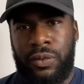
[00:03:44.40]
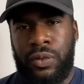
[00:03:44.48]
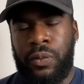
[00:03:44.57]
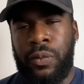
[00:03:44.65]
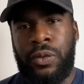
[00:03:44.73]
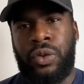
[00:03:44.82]

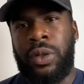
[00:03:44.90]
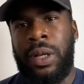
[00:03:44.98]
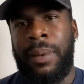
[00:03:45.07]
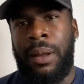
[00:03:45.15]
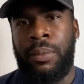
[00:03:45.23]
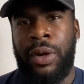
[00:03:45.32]
were talking
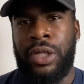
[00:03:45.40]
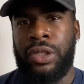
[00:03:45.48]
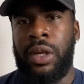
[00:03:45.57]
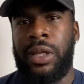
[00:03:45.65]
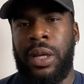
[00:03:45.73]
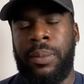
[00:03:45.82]
about Moyes
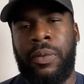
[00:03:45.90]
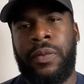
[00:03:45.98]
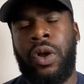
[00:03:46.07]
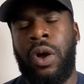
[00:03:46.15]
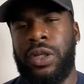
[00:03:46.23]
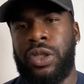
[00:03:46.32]
earlier, but we
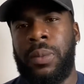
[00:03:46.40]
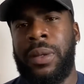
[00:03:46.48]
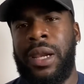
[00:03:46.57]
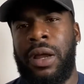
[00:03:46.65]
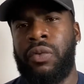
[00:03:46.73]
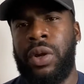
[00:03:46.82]
got someone like